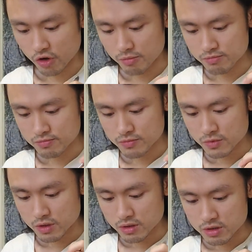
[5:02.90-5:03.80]
from
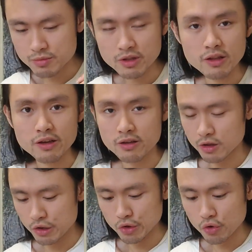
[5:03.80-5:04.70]
something like a
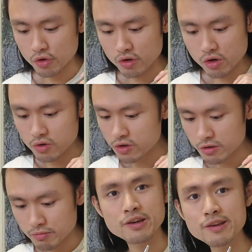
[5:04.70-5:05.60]
Lungo.
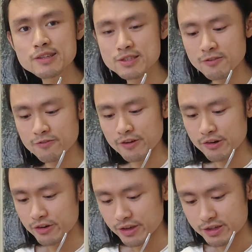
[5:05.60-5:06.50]
It is a
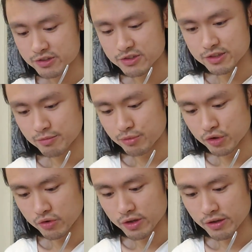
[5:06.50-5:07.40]
very interesting
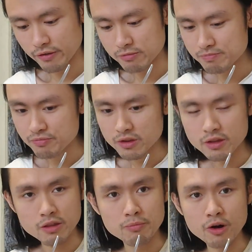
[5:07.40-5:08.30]
brew.
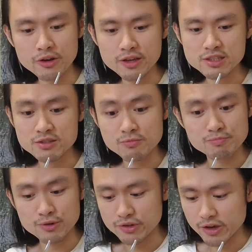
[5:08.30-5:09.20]
The body is
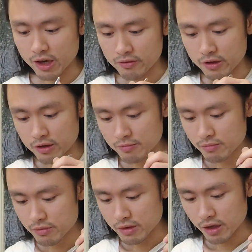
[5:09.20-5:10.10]
pretty heavy
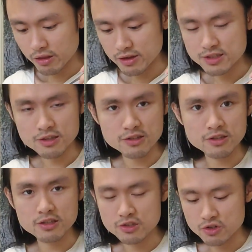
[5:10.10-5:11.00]
and the
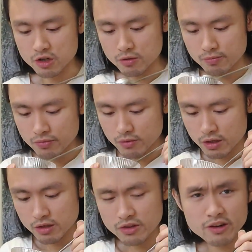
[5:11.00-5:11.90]
acidity is strong.
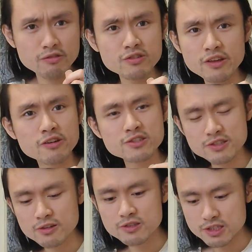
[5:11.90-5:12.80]
There's
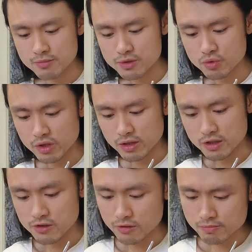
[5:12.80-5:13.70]
still some
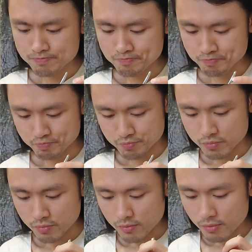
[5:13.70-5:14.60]
sweetness,
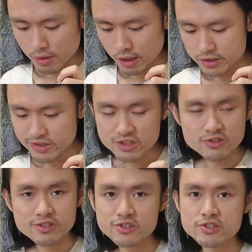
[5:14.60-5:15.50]
and the
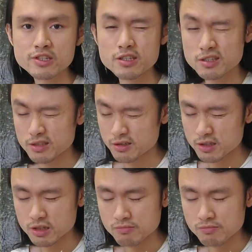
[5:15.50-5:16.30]
astringency is